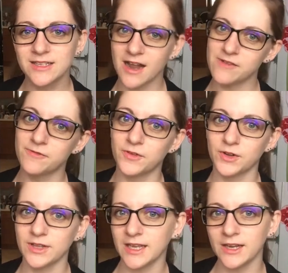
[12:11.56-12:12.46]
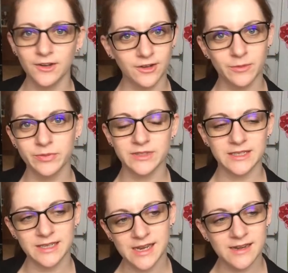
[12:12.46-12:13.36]
done fully or
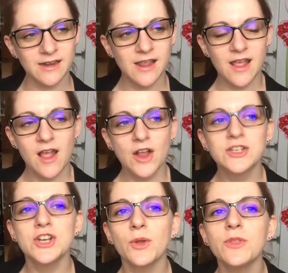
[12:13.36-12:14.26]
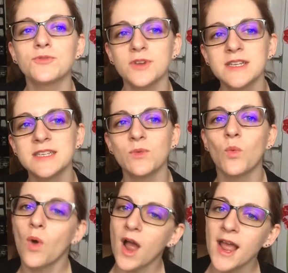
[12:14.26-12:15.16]
completely. And to know the reason
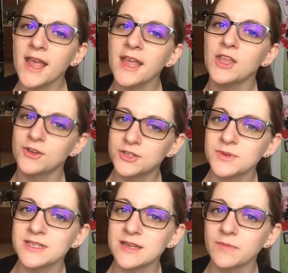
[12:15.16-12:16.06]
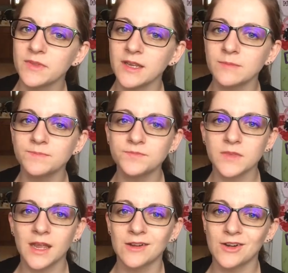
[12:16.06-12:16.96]
why you're doing something
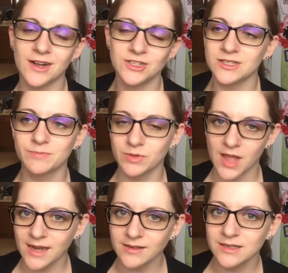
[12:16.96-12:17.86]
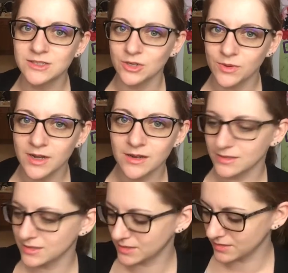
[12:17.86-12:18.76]
and not just blindly doing it
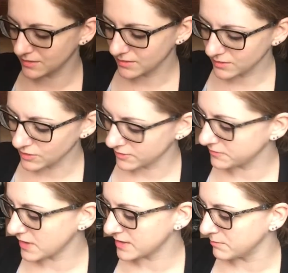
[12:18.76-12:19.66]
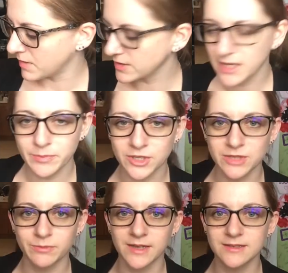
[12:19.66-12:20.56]
because you're a fucking monkey
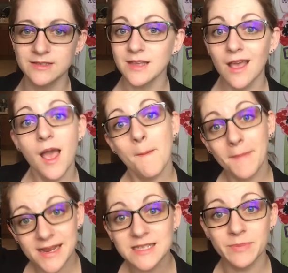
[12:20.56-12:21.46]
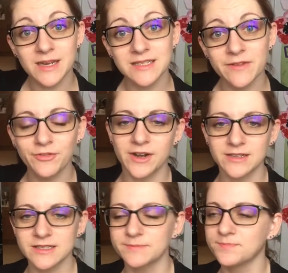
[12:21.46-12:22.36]
pushing buttons makes a big
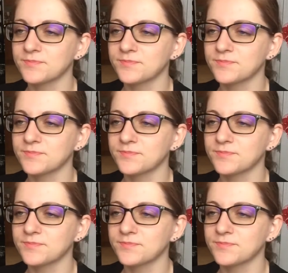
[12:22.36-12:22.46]
difference.